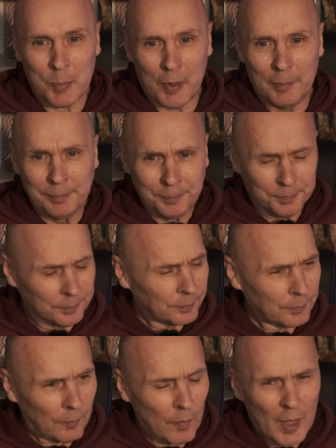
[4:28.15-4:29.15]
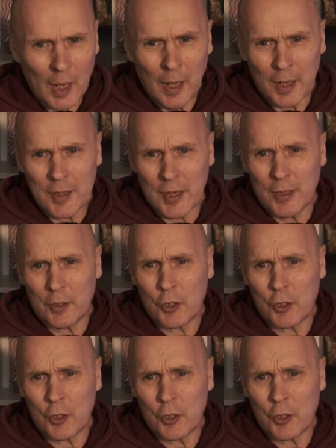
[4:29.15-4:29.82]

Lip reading: but I tend to